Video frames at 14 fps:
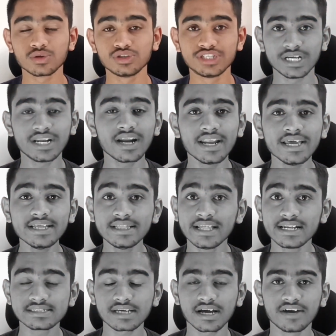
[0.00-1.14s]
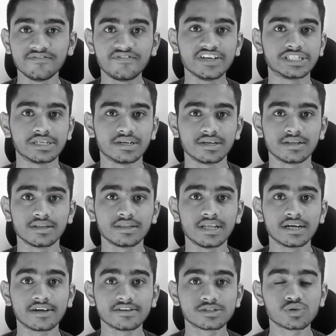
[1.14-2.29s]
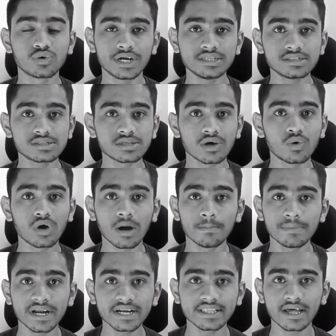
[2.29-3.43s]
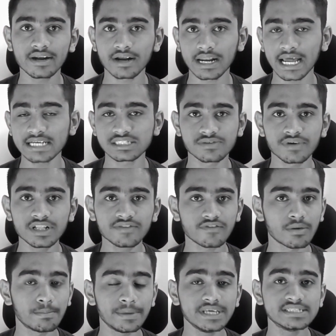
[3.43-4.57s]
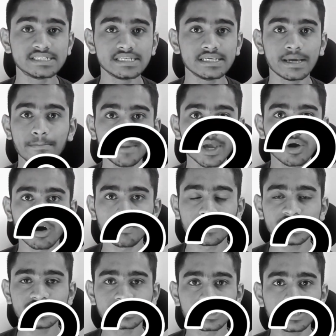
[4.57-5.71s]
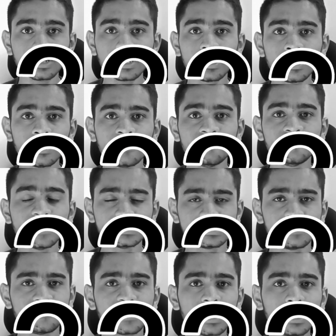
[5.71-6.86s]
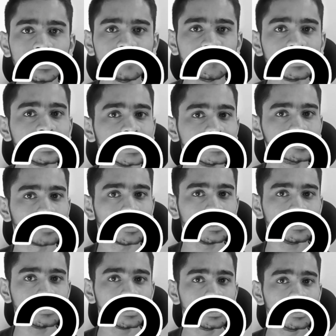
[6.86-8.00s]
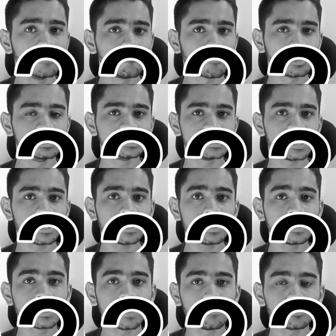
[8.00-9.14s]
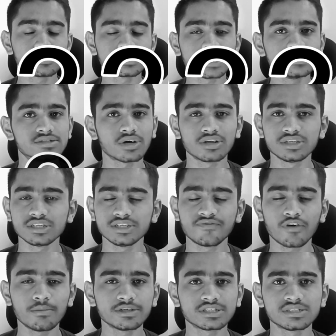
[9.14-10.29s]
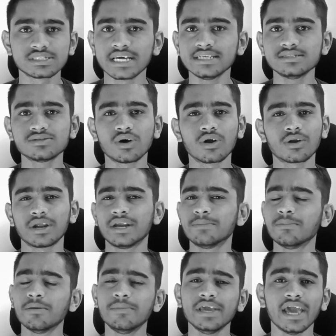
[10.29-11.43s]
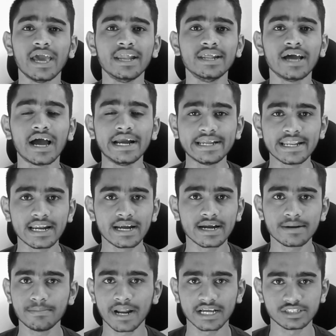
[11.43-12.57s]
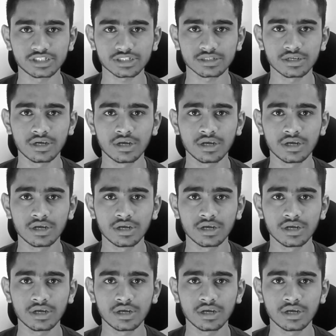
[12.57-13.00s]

So generally there is a confession that students who complete their class 12 from PCMB combination face difficulty when they join for engineering in computer science or in information science, or it may be any IT related branch.